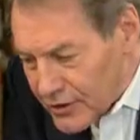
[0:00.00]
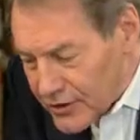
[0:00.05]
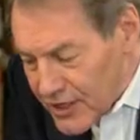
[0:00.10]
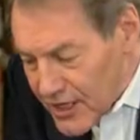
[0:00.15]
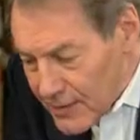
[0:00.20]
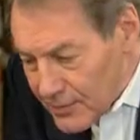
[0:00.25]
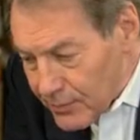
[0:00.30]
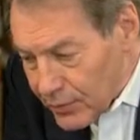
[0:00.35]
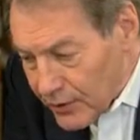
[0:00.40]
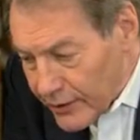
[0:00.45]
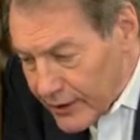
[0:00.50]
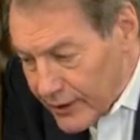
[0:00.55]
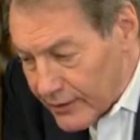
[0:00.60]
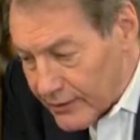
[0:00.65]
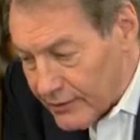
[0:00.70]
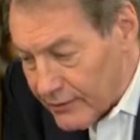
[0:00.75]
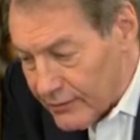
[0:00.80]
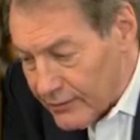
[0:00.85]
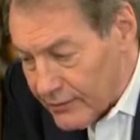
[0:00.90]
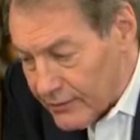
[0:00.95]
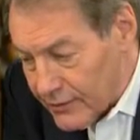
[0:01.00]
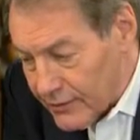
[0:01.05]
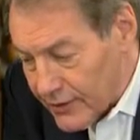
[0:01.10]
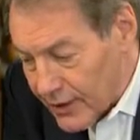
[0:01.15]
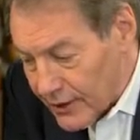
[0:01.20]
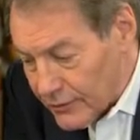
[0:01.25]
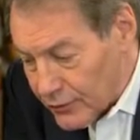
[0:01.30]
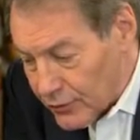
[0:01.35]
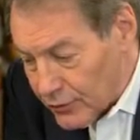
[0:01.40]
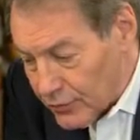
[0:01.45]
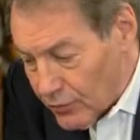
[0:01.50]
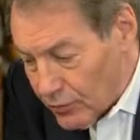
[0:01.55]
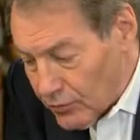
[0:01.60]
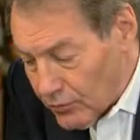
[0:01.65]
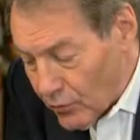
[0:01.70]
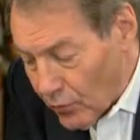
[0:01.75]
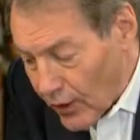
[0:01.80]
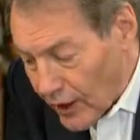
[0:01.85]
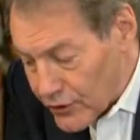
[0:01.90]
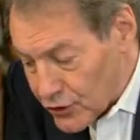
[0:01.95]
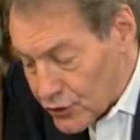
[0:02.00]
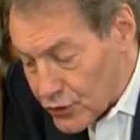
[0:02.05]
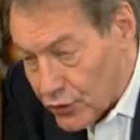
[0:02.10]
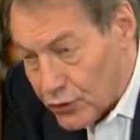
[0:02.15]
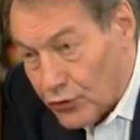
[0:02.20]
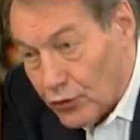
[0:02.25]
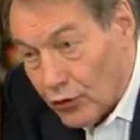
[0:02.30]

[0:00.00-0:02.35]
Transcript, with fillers: deeply that you watch your